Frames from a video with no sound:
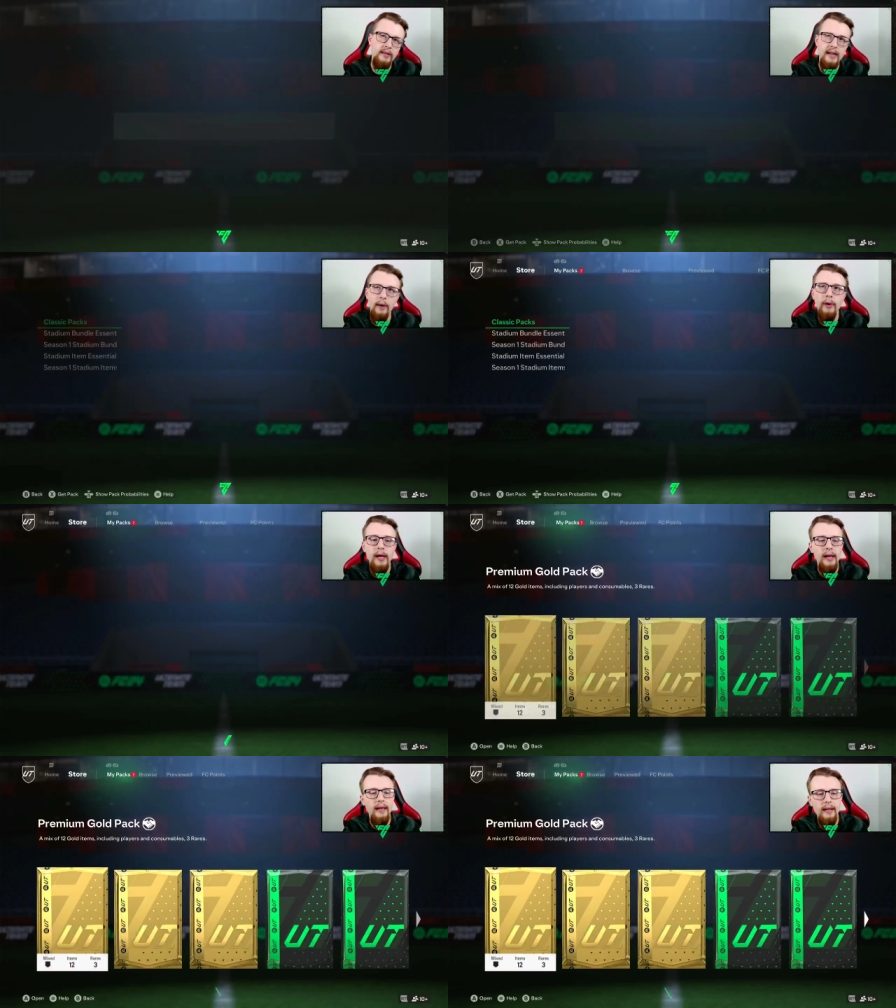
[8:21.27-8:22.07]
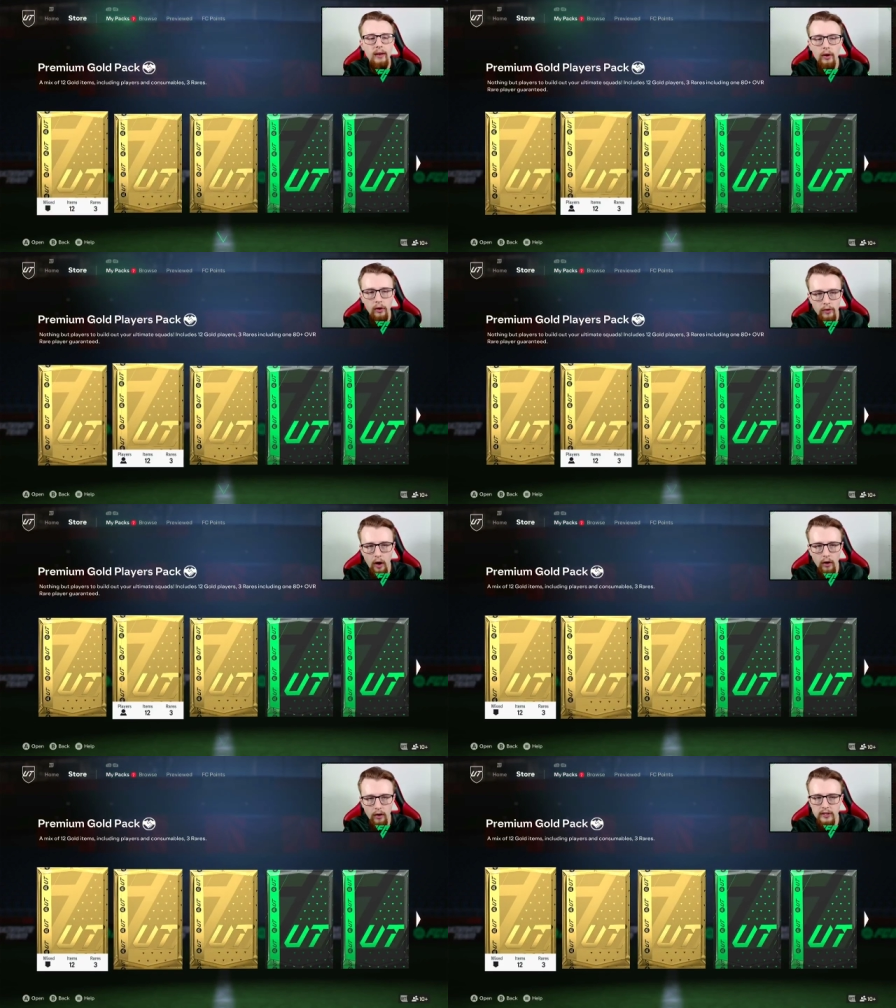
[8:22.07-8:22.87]
Now, not a
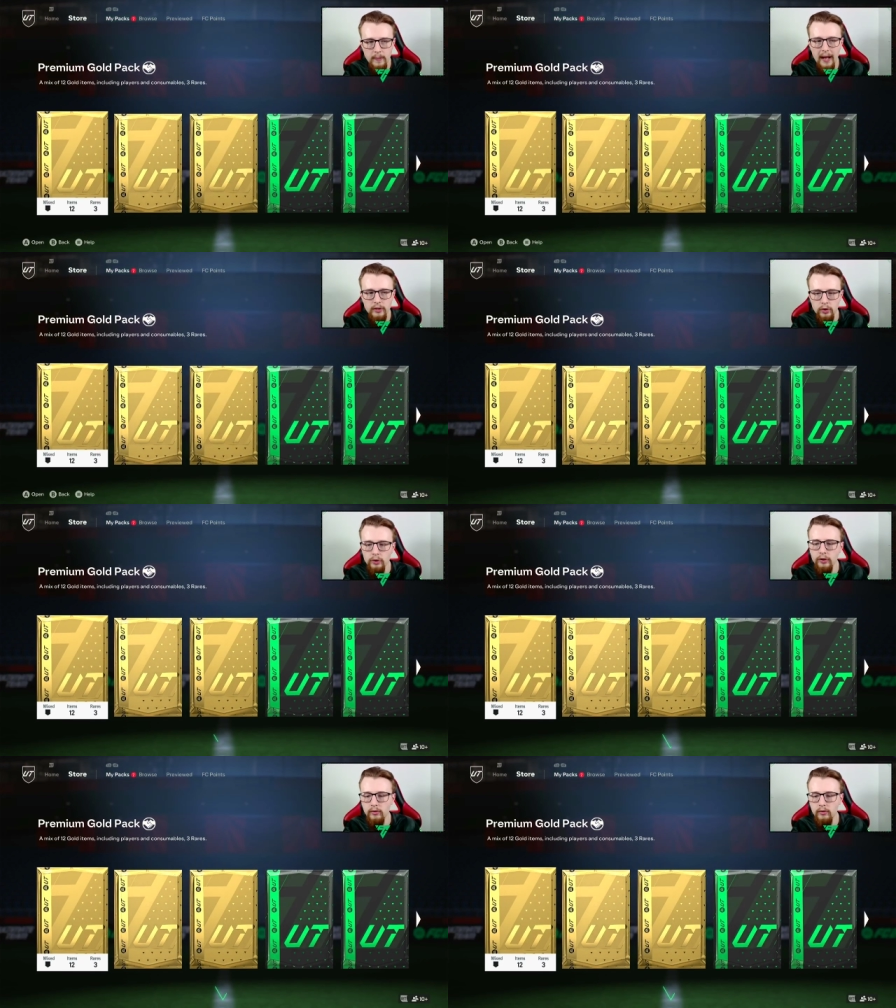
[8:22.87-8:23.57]
lot of these packs are good.